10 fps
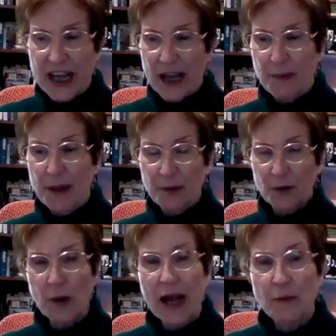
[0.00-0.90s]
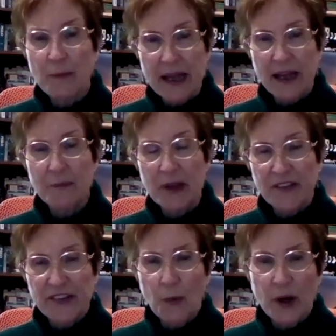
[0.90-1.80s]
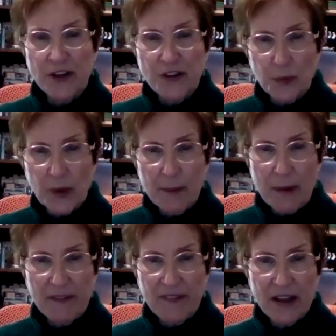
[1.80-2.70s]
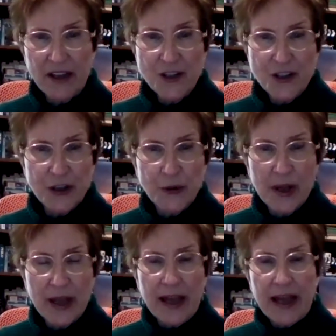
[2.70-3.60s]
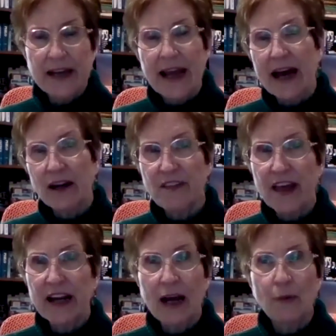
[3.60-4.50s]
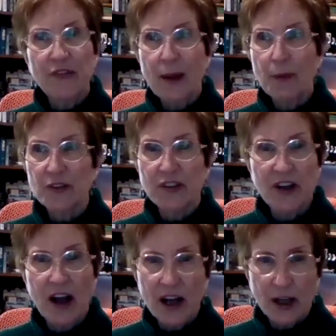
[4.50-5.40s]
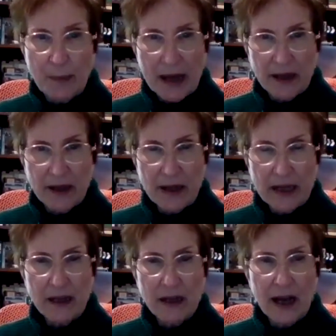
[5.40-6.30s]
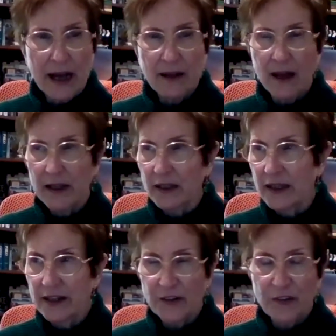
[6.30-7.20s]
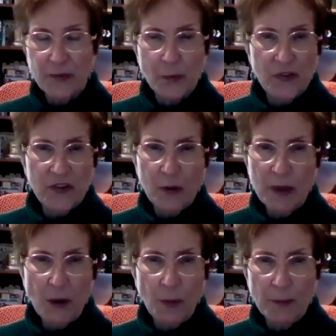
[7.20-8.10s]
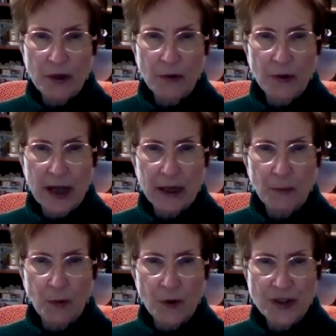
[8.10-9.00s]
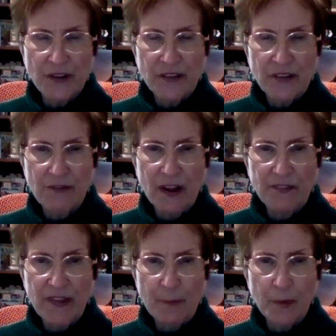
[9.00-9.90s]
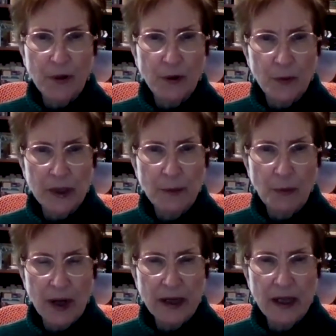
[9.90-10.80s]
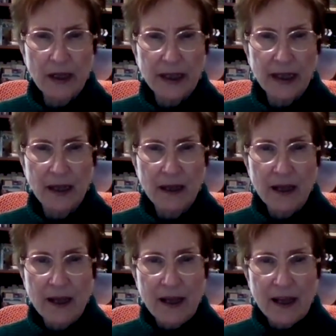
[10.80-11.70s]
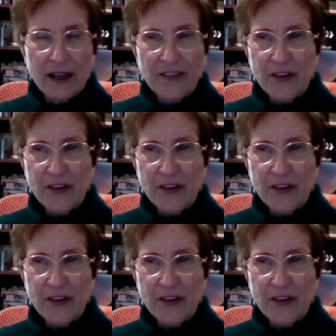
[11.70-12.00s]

had people around me because I wanted to write about that issue. And out of that, I was able to talk about it. And I got letters from so many women who had had abortions and felt that book really brought healing. Because,